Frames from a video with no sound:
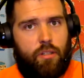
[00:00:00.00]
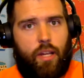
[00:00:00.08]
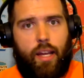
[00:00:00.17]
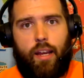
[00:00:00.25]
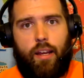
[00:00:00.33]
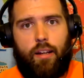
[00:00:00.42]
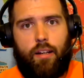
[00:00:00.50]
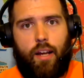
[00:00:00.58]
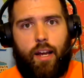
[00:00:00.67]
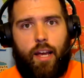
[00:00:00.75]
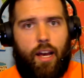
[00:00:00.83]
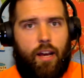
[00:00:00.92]
and I
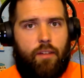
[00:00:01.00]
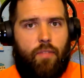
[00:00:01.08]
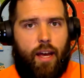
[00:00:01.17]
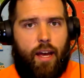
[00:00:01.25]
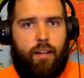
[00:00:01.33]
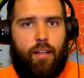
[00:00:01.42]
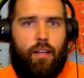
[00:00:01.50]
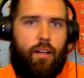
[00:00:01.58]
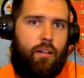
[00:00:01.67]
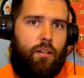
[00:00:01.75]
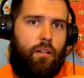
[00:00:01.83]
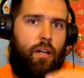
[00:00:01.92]
have that
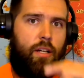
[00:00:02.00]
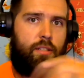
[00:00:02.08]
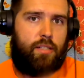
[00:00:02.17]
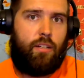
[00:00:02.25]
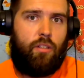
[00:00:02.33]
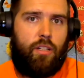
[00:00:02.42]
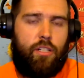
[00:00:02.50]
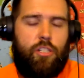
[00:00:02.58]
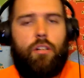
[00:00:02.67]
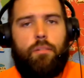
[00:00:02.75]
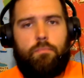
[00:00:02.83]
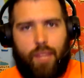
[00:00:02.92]
in single engine,
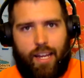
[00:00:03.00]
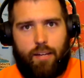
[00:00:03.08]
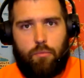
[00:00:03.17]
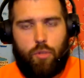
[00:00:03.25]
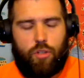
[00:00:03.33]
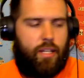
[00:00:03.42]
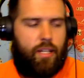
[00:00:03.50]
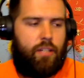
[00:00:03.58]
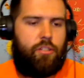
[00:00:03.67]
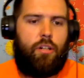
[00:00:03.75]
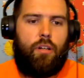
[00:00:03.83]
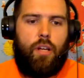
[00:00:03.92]
and multi-engine.
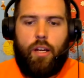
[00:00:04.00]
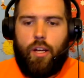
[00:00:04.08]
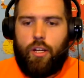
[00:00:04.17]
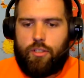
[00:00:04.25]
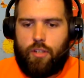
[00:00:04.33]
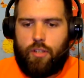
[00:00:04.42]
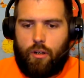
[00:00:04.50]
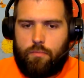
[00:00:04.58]
So